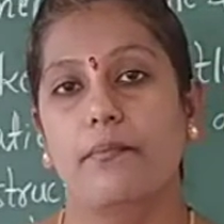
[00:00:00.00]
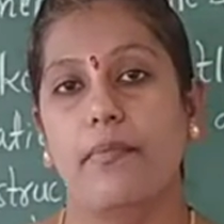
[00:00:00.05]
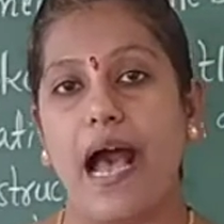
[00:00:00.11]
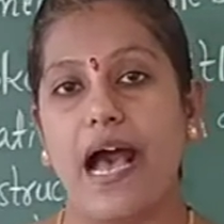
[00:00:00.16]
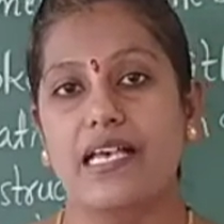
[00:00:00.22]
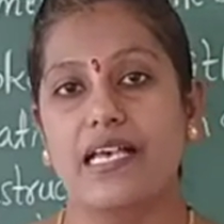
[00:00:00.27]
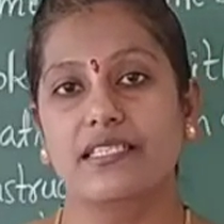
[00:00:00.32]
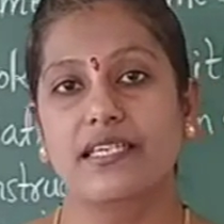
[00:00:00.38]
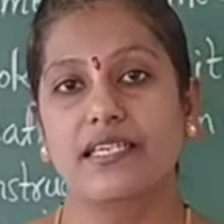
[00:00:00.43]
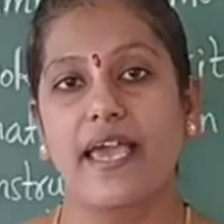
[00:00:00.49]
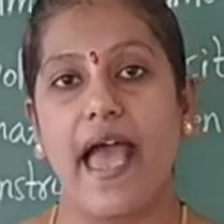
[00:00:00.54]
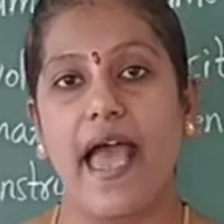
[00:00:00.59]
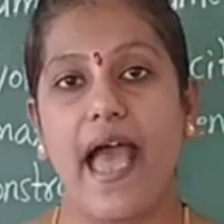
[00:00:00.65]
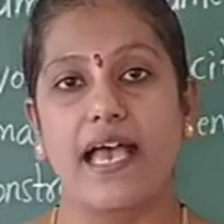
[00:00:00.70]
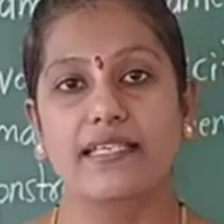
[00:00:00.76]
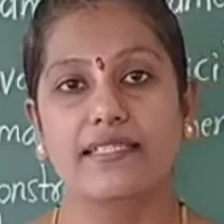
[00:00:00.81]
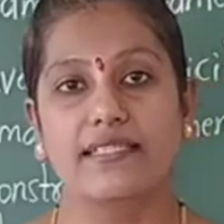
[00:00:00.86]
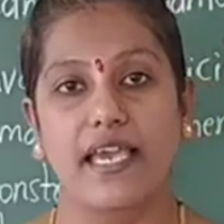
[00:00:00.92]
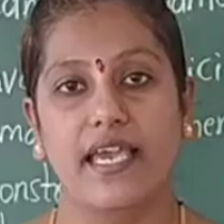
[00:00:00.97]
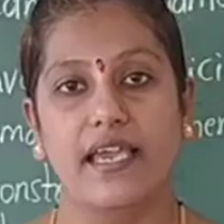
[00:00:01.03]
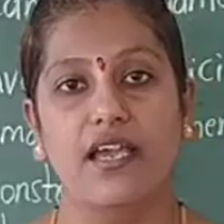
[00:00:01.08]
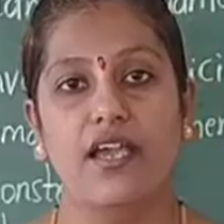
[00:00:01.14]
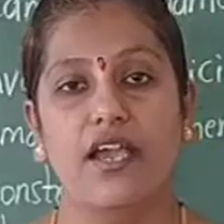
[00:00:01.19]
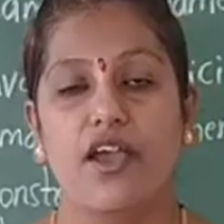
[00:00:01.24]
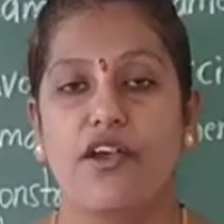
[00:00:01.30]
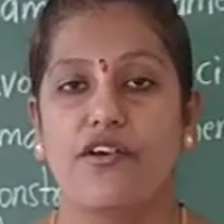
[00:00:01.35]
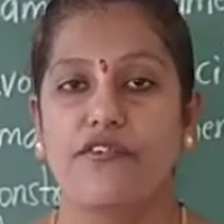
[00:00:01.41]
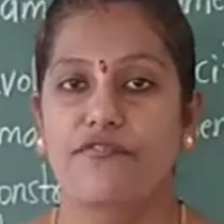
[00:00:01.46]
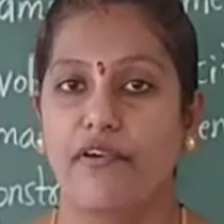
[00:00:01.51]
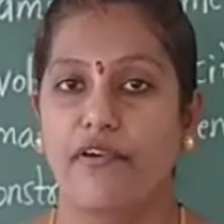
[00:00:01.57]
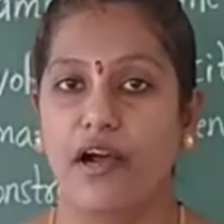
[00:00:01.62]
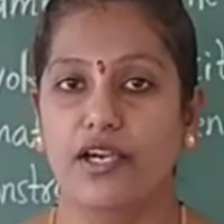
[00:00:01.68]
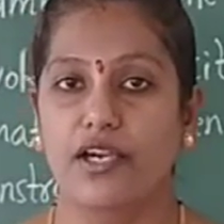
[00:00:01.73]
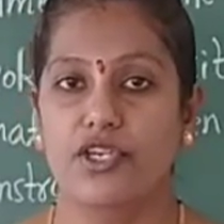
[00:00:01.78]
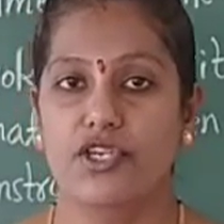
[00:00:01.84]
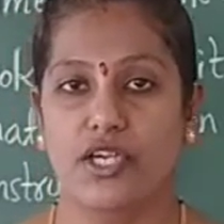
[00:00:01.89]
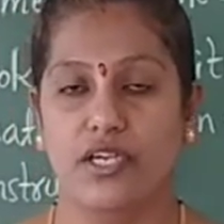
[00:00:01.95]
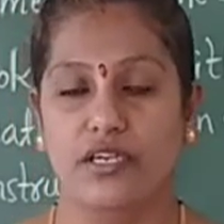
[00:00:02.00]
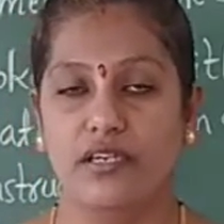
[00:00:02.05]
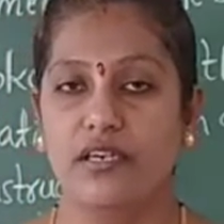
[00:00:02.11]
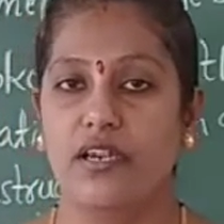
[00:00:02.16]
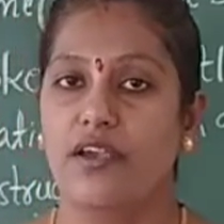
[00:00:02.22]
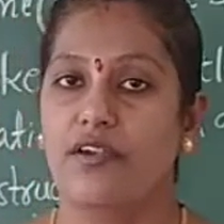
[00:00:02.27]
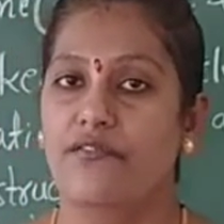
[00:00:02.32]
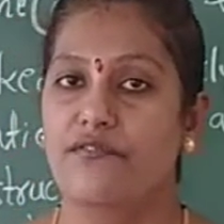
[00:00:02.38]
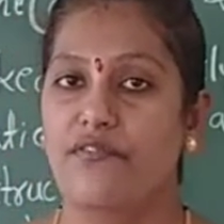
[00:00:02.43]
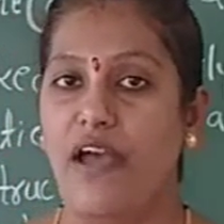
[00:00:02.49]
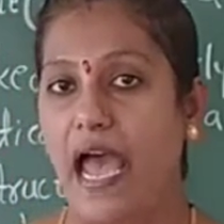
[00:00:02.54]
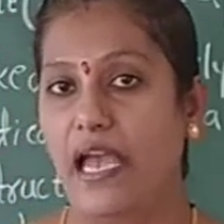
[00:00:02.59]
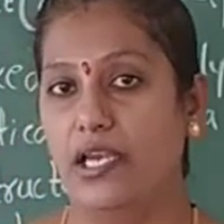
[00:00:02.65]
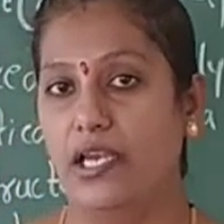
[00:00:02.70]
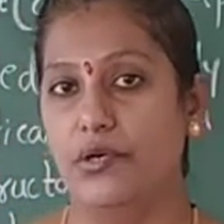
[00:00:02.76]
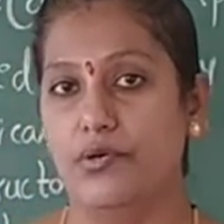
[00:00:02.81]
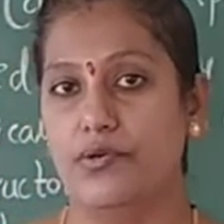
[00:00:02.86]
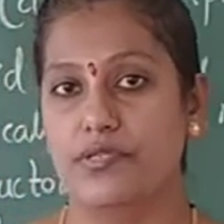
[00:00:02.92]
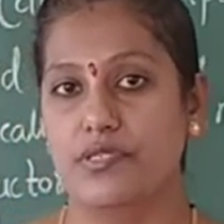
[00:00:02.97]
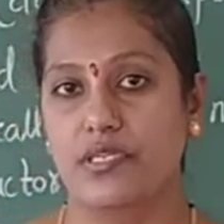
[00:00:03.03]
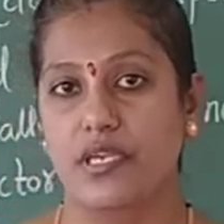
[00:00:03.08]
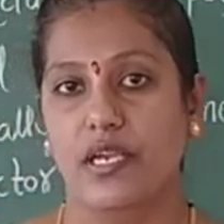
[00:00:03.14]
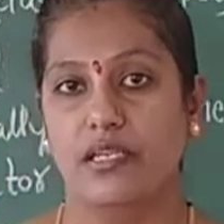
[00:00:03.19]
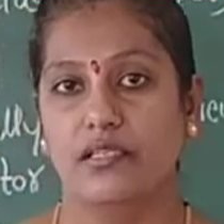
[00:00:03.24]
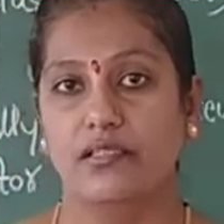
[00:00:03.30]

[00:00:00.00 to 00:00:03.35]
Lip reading: passed as a function values.